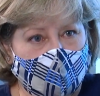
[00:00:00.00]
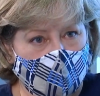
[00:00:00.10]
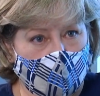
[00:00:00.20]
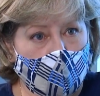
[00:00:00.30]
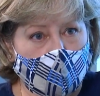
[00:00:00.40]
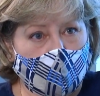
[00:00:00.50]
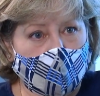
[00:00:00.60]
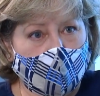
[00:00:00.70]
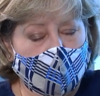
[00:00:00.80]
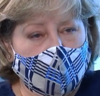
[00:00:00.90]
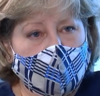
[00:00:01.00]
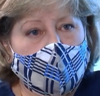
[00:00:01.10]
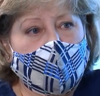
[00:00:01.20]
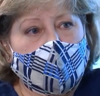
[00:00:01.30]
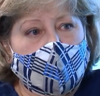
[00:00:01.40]
to work,
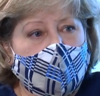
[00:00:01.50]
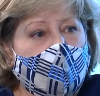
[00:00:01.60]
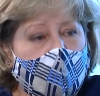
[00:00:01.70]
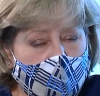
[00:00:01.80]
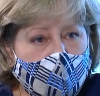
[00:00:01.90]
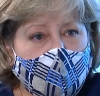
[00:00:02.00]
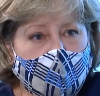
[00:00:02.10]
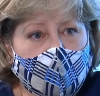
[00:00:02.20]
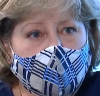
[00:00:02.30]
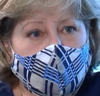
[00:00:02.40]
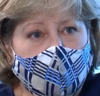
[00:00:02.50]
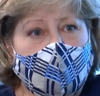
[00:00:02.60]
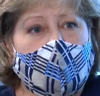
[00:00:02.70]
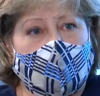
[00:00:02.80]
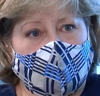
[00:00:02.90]
that had a financial
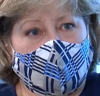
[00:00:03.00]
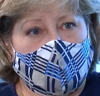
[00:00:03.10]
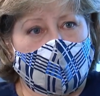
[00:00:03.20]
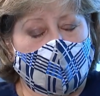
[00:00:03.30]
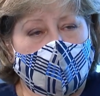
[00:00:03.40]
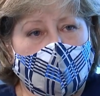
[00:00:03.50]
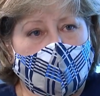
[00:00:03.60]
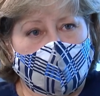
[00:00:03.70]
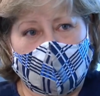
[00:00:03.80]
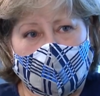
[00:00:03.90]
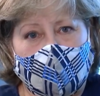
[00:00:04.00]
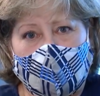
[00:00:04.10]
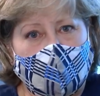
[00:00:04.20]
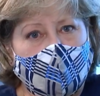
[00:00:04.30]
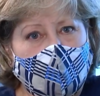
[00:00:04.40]
impact to people, and that was
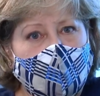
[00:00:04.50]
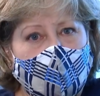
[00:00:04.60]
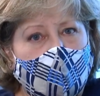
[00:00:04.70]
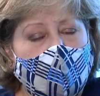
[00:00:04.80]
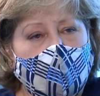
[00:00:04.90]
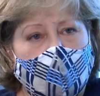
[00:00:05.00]
something that didn't go